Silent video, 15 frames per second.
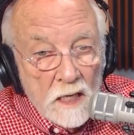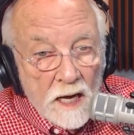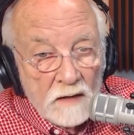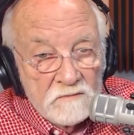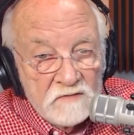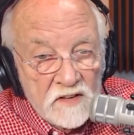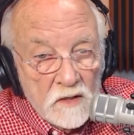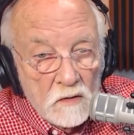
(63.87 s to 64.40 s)
I
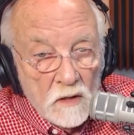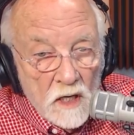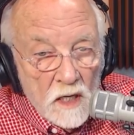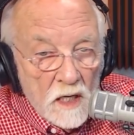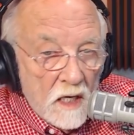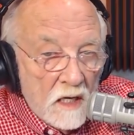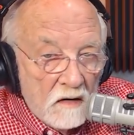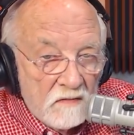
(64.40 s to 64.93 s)
feel
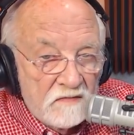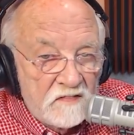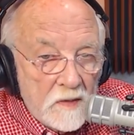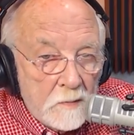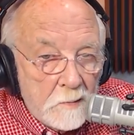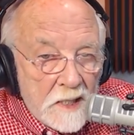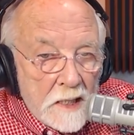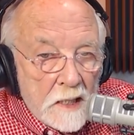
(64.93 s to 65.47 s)
a little
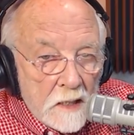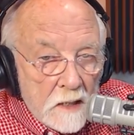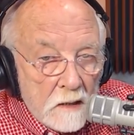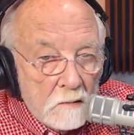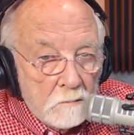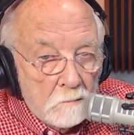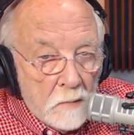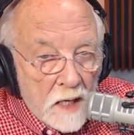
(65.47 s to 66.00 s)
feminine,
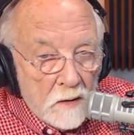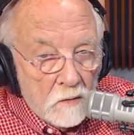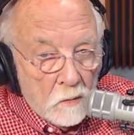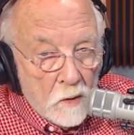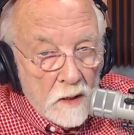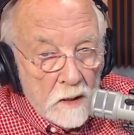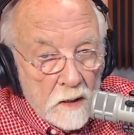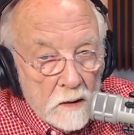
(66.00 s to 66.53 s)
by the
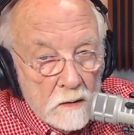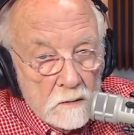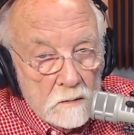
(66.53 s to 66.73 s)
way.